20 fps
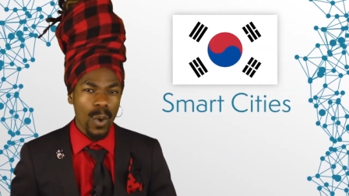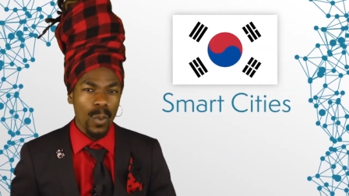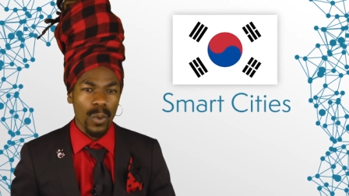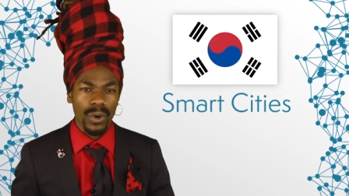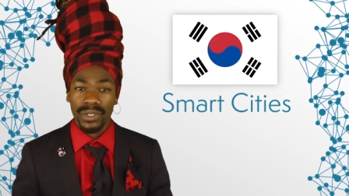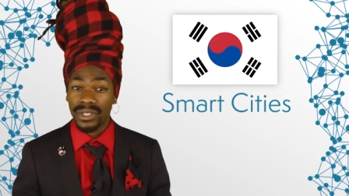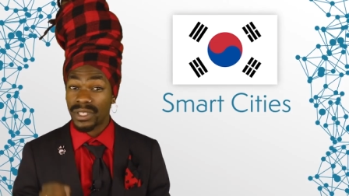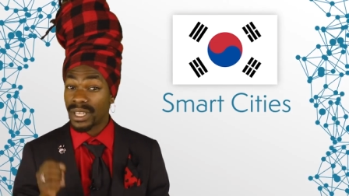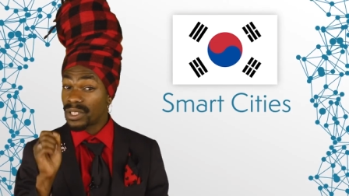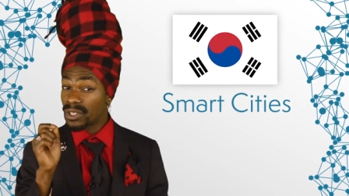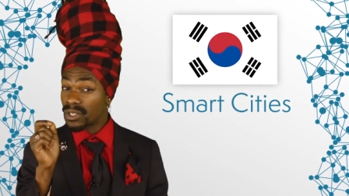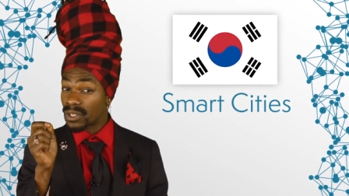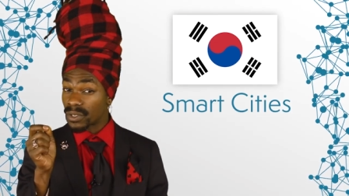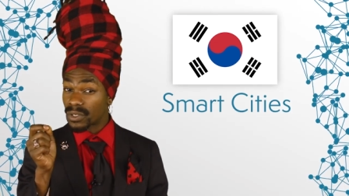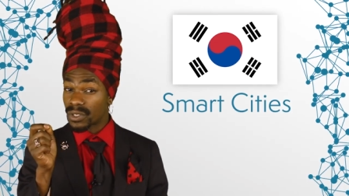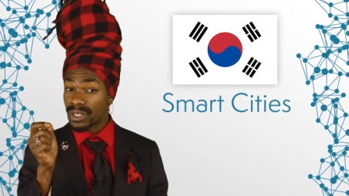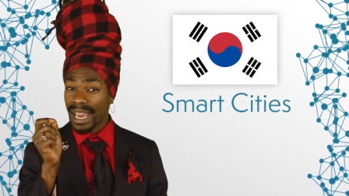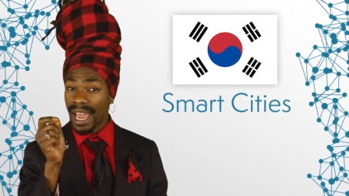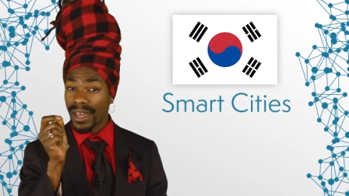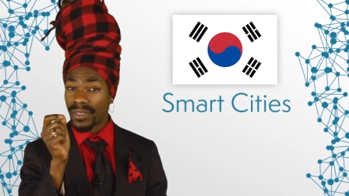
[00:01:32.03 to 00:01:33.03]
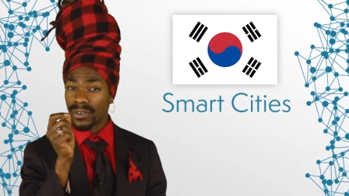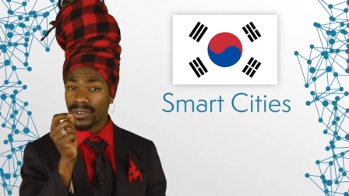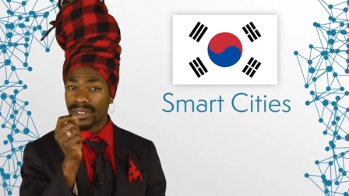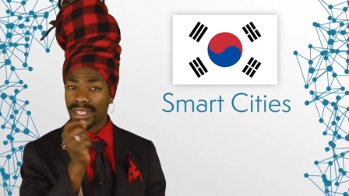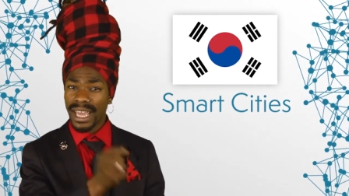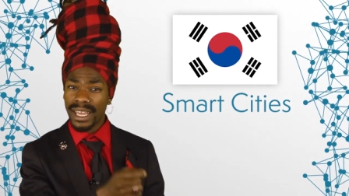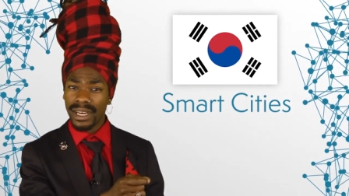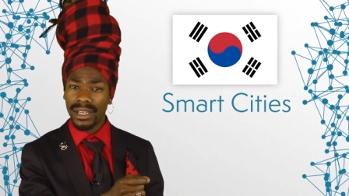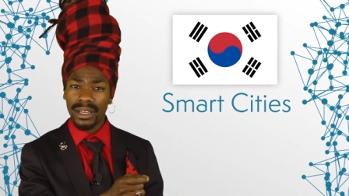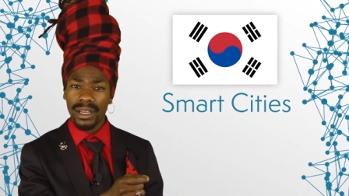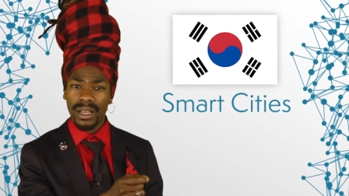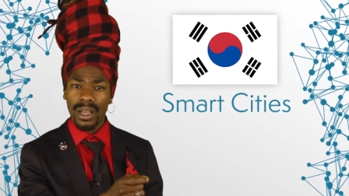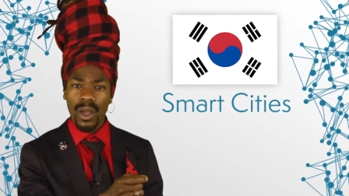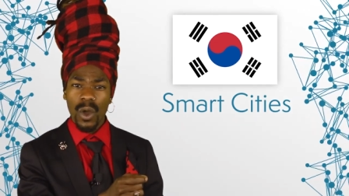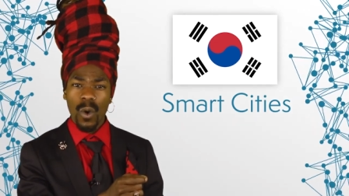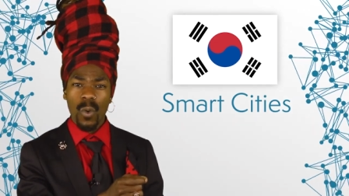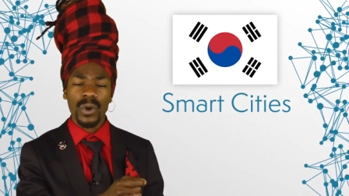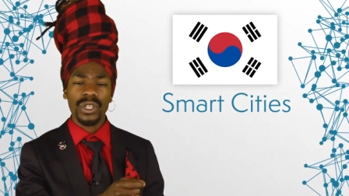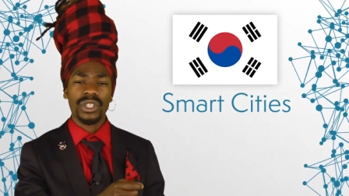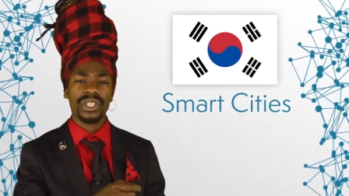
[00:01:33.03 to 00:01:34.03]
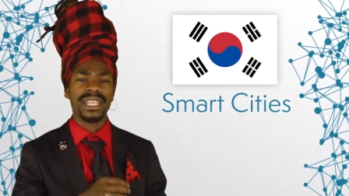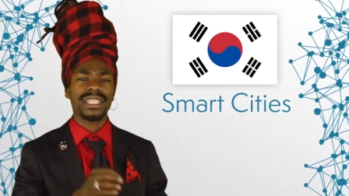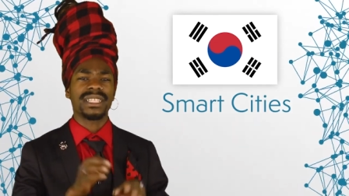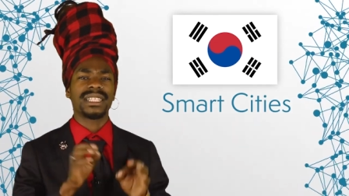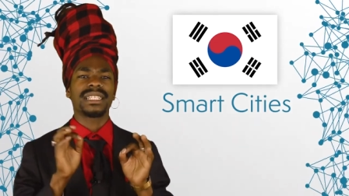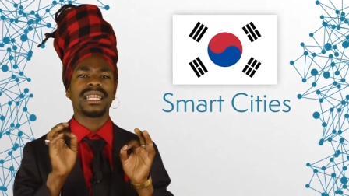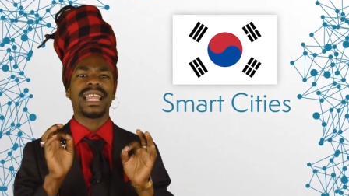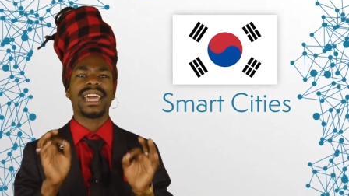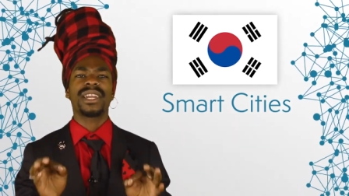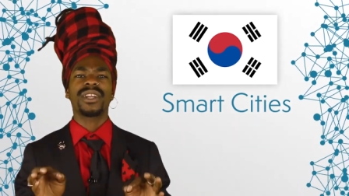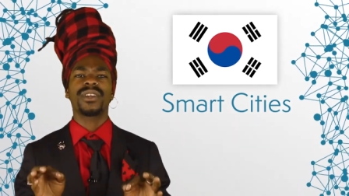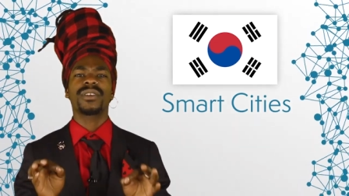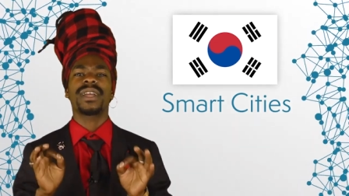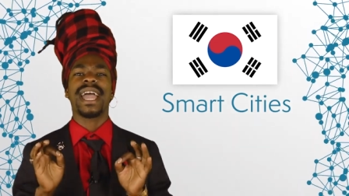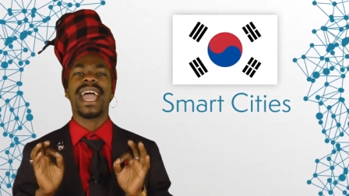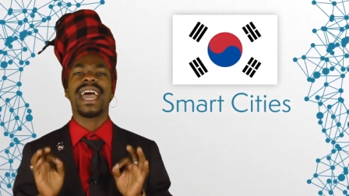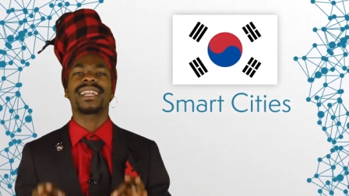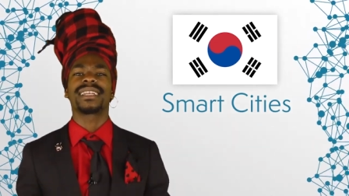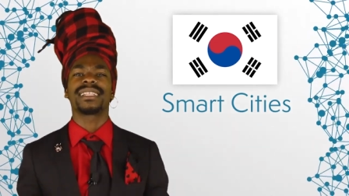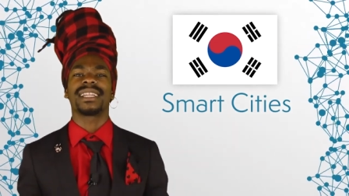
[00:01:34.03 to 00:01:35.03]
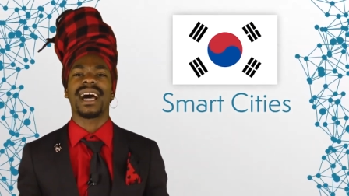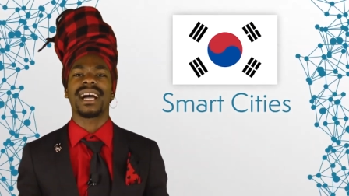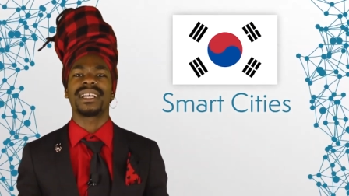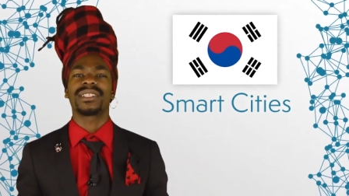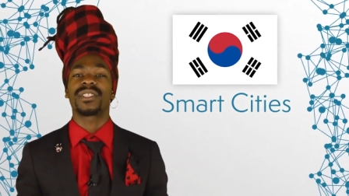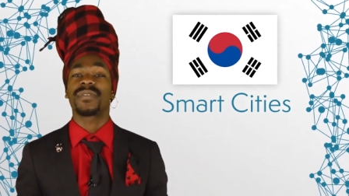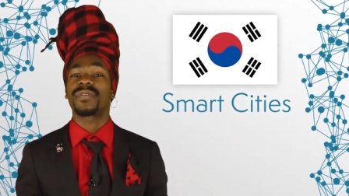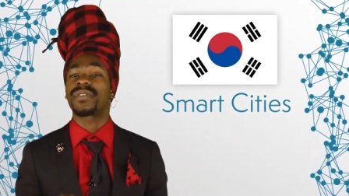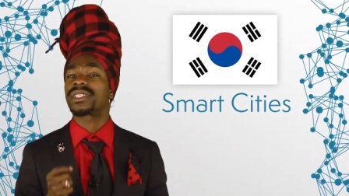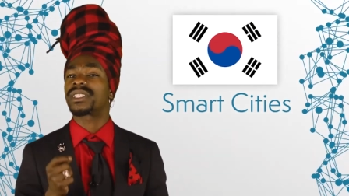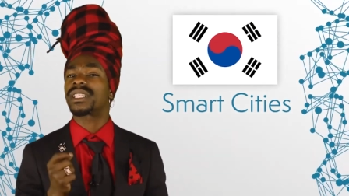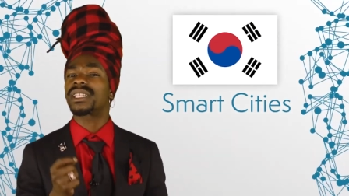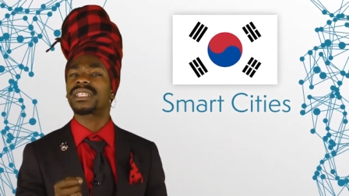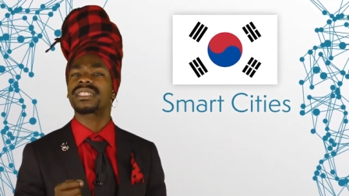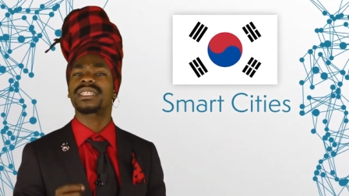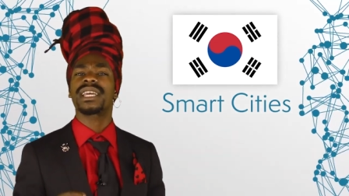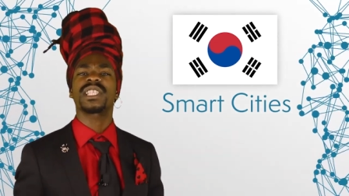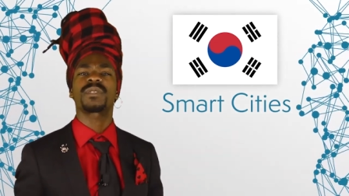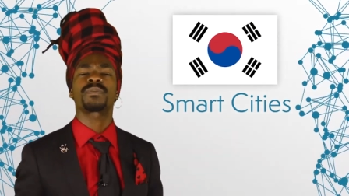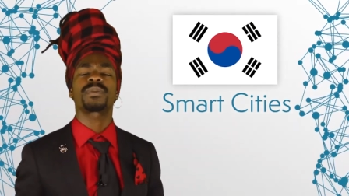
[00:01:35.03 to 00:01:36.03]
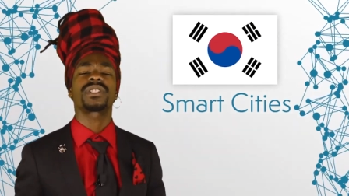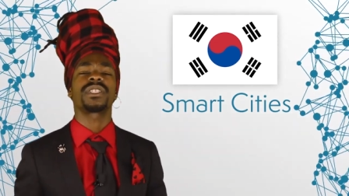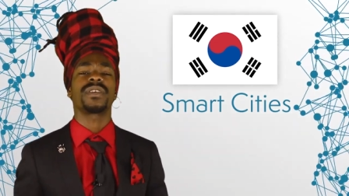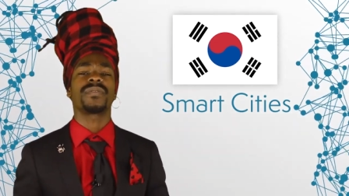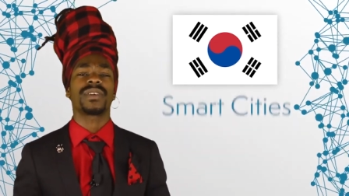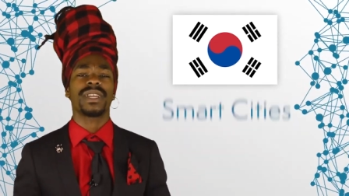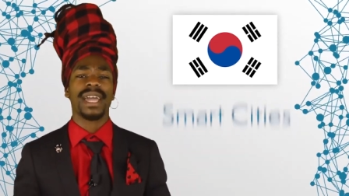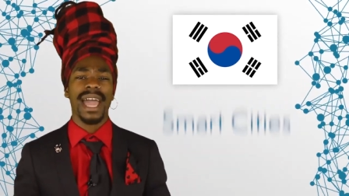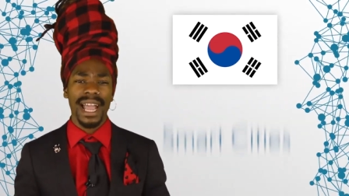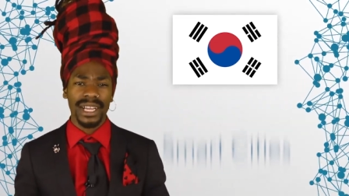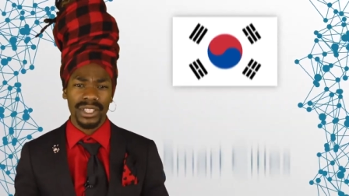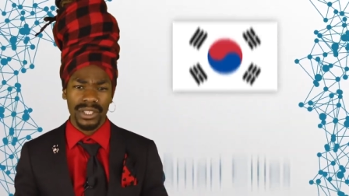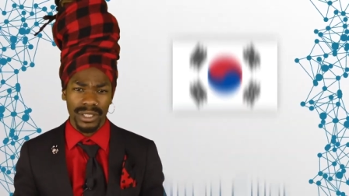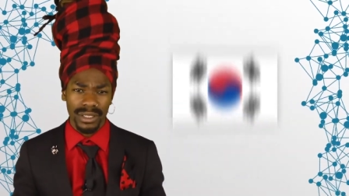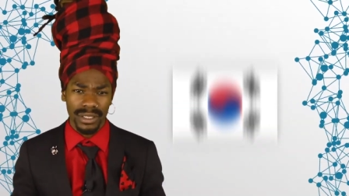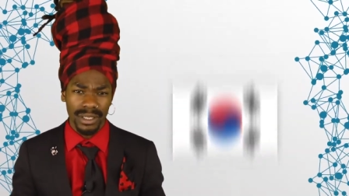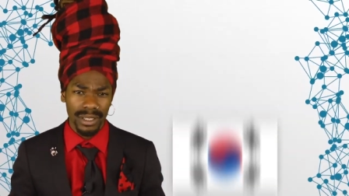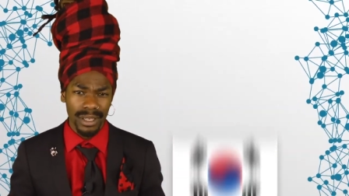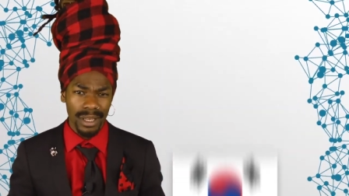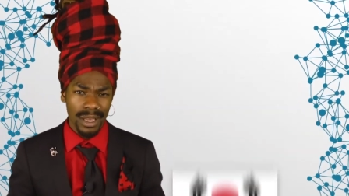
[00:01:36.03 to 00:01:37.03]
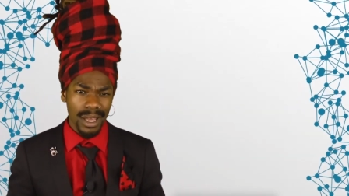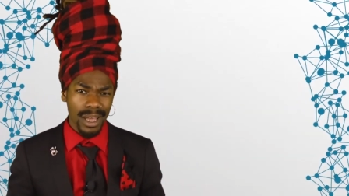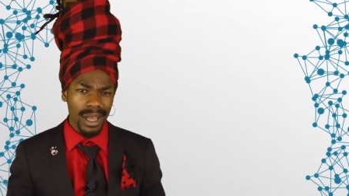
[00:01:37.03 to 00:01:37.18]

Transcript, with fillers: where sensors gather data, which is later analyzed to facilitate specific actions.